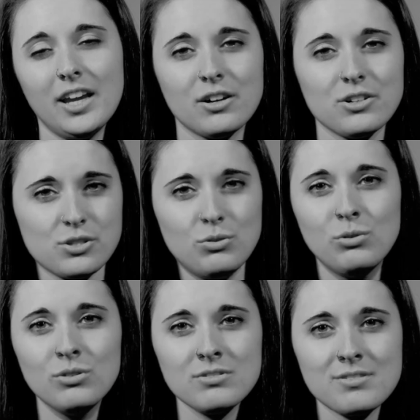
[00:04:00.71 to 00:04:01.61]
in our
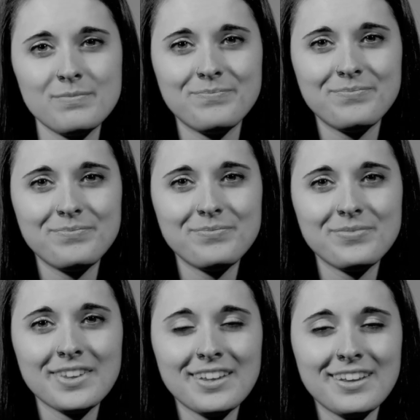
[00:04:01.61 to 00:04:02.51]
schools.
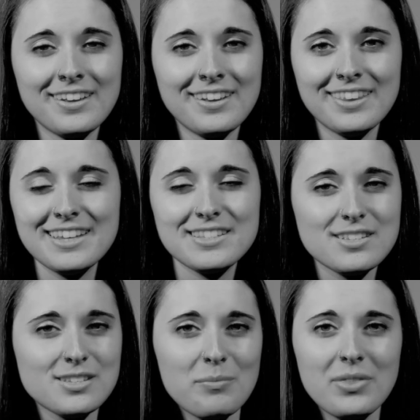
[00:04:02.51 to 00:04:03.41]
This
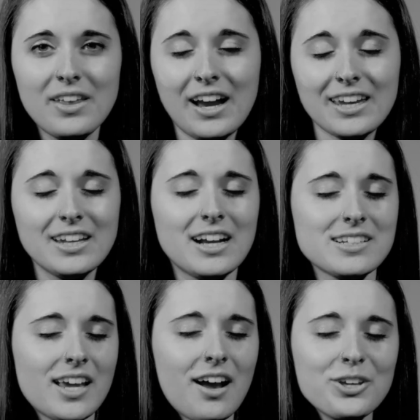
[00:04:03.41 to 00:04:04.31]
is something I
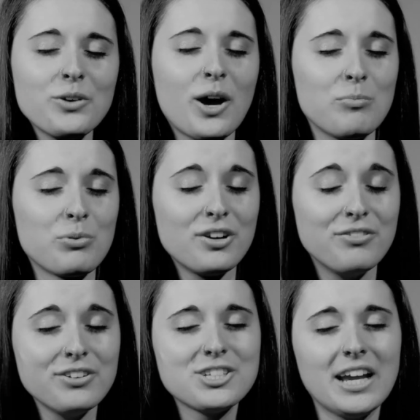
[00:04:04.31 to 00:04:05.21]
cannot tell you how
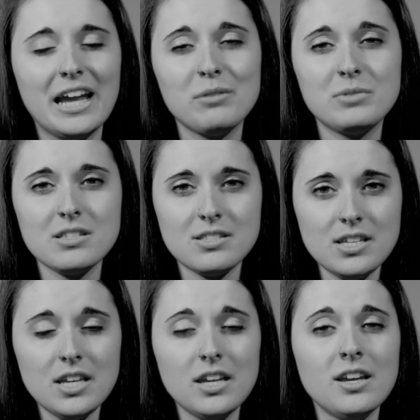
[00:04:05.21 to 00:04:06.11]
privileged I am to
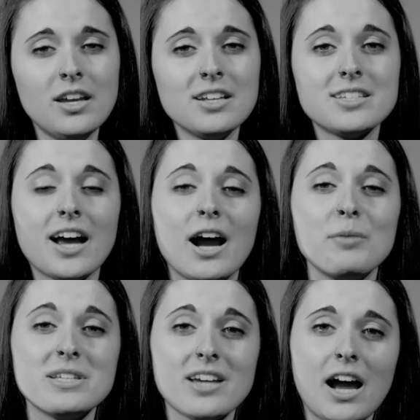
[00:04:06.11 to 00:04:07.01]
see
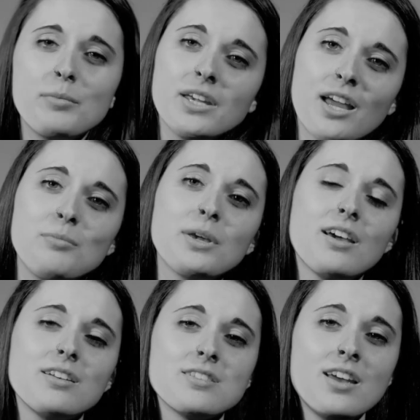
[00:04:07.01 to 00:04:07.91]
time and time again,
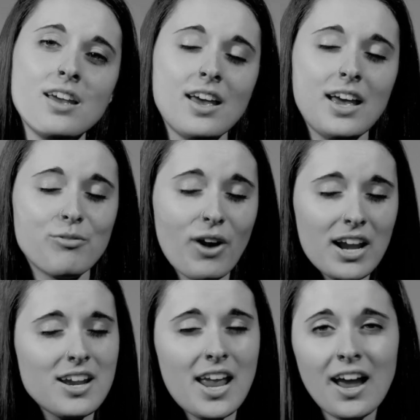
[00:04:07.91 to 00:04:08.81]
because
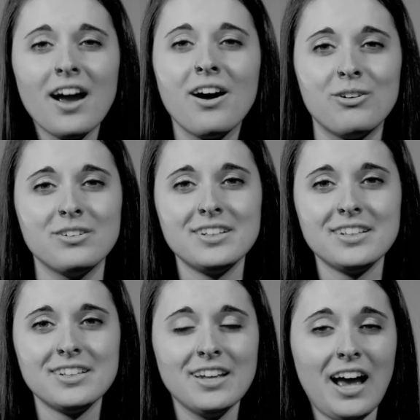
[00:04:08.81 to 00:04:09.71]
right now,
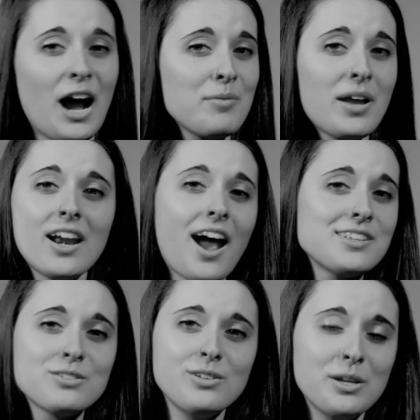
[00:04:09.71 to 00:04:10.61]
I'm not in
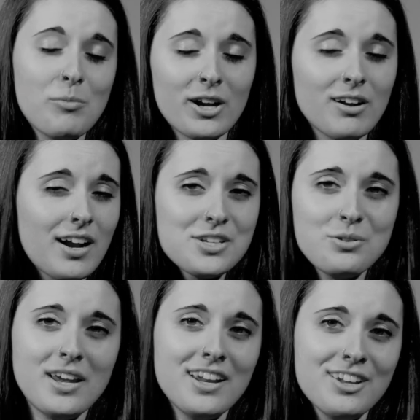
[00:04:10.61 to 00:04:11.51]
high school anymore. I
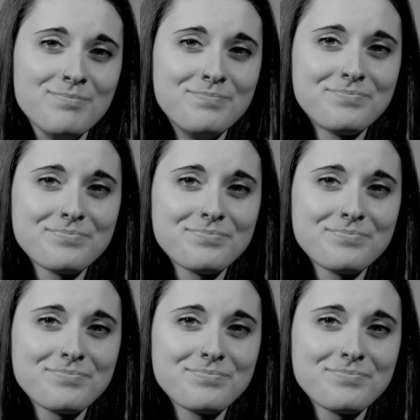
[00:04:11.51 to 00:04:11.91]
graduated.